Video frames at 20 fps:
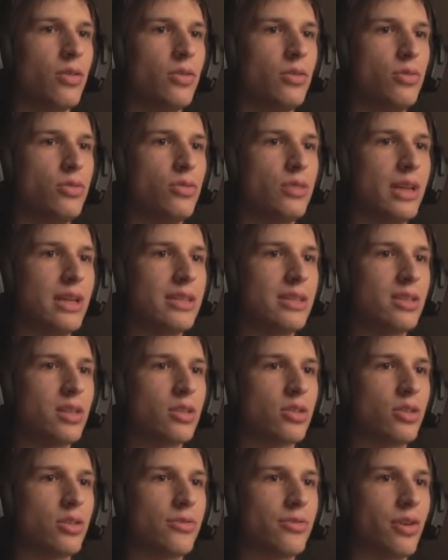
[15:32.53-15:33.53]
Ooh, that's
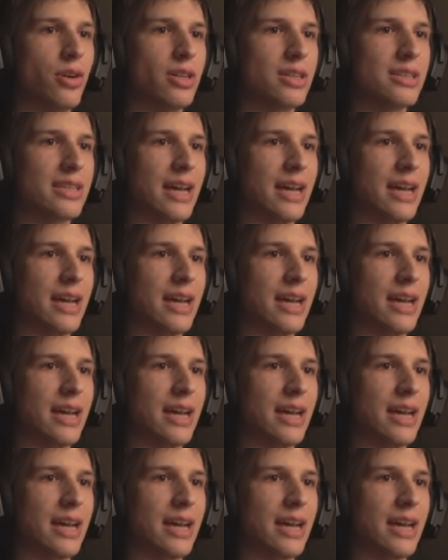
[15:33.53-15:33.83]
not good for a